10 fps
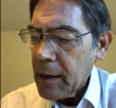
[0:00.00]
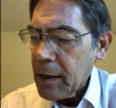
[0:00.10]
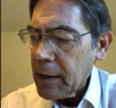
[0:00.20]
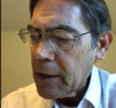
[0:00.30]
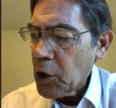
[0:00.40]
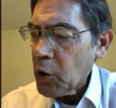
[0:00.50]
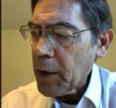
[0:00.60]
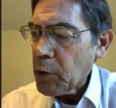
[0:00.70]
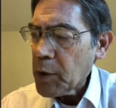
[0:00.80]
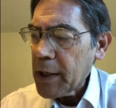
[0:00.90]

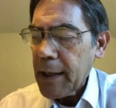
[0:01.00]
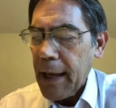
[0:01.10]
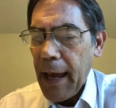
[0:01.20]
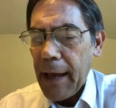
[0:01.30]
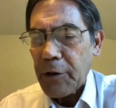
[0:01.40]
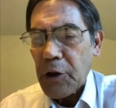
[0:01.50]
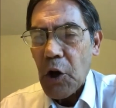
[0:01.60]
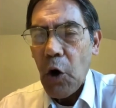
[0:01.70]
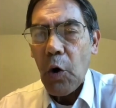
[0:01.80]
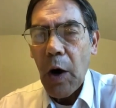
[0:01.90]
they really had
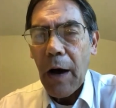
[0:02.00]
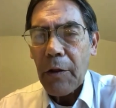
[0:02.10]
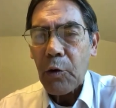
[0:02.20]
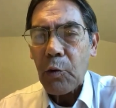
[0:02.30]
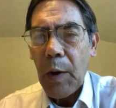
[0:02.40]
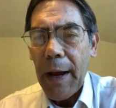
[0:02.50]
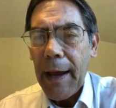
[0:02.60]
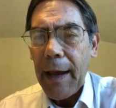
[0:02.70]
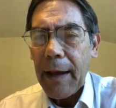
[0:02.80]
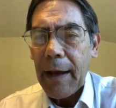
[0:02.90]
no other
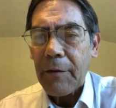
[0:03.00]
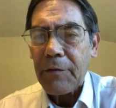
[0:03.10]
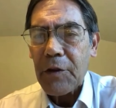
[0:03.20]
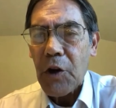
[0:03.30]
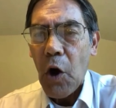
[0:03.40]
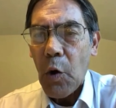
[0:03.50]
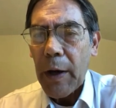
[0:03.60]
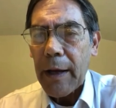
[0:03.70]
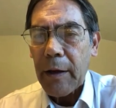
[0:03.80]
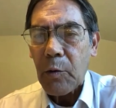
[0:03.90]
way of
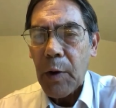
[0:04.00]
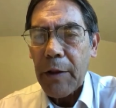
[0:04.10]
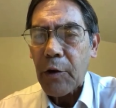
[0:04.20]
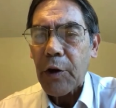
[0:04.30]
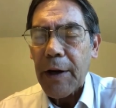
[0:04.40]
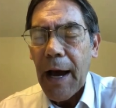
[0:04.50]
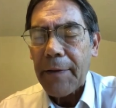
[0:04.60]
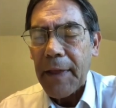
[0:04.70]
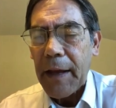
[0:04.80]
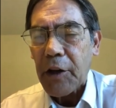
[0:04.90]
knowing whether or
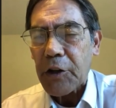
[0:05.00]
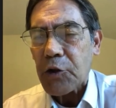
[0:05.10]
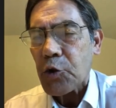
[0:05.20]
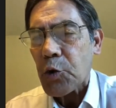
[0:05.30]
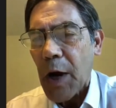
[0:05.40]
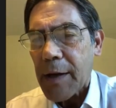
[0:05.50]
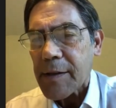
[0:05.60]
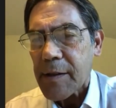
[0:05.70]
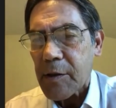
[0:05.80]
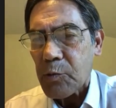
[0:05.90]
not they could
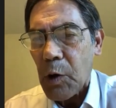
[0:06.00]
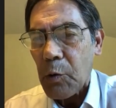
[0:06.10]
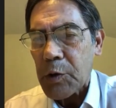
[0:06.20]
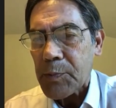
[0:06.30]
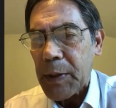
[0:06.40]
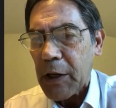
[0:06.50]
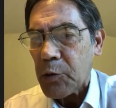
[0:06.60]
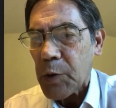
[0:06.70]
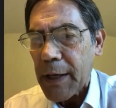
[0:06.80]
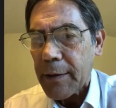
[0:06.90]
trust what was being
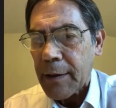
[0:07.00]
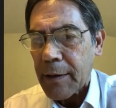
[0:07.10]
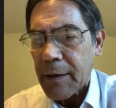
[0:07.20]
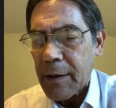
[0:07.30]
written.